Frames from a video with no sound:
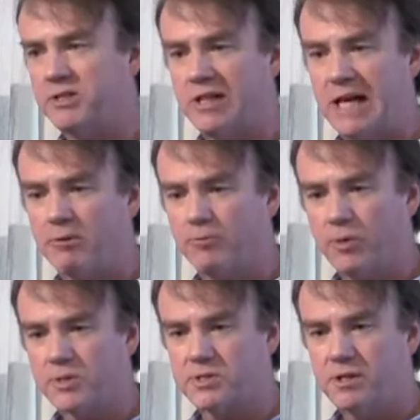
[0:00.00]
into the labour
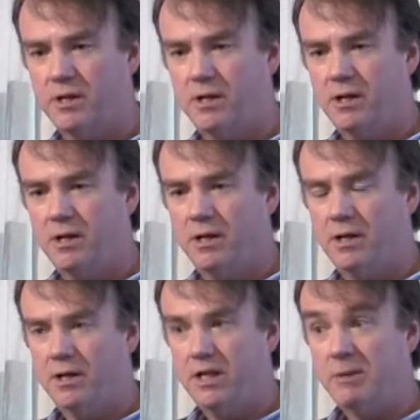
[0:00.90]
force,
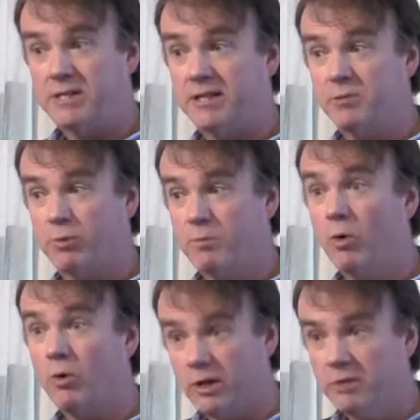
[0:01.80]
you might end up with
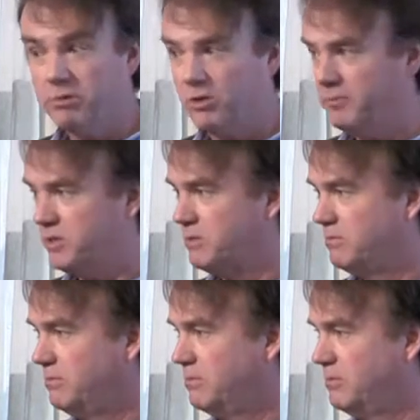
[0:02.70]
more unemployment,
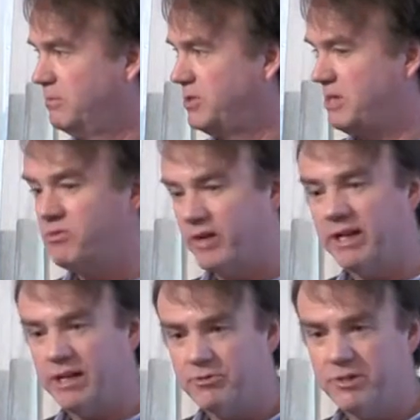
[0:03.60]
which seems very
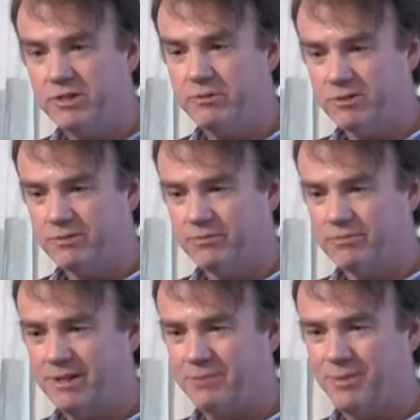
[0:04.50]
counterintuitive,
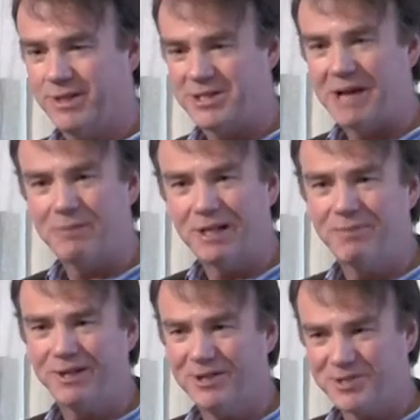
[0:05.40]
right? But it's happening
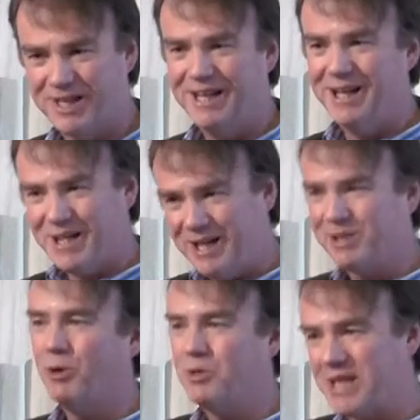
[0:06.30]
because
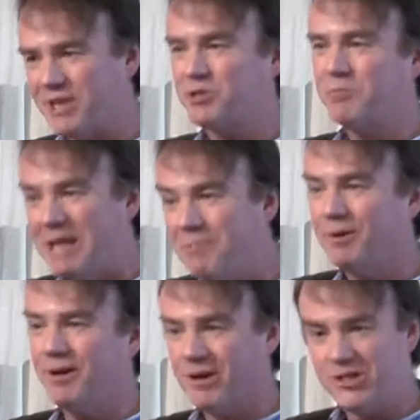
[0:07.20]
it, those extra
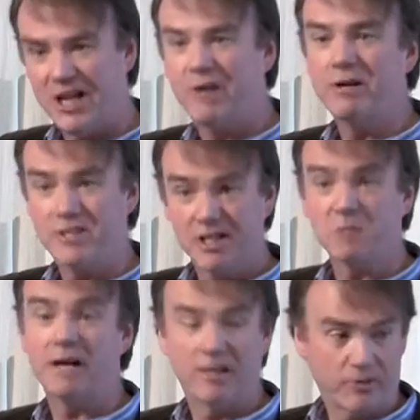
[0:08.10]
people are generating a
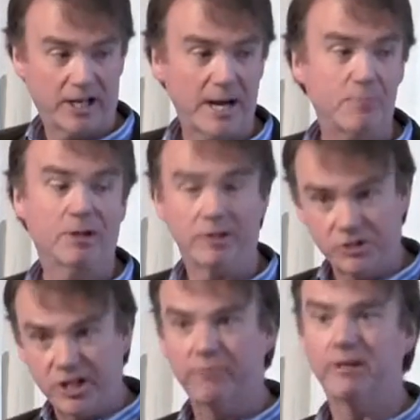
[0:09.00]
demand for capital
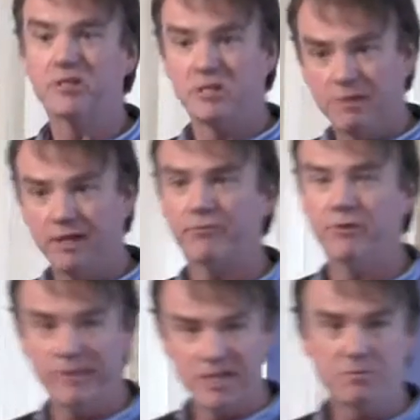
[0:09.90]
that generates a demand
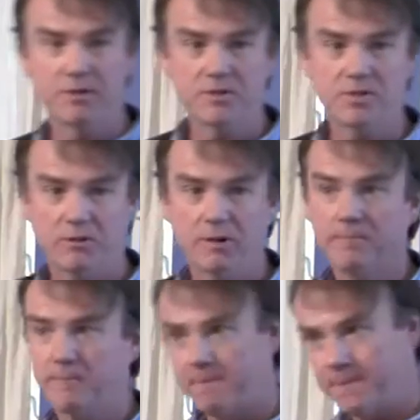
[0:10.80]
for investment and so on.
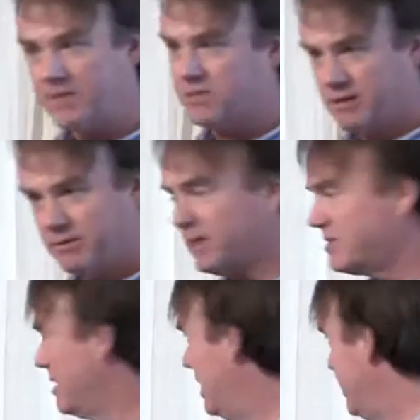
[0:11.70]
That's how, that's,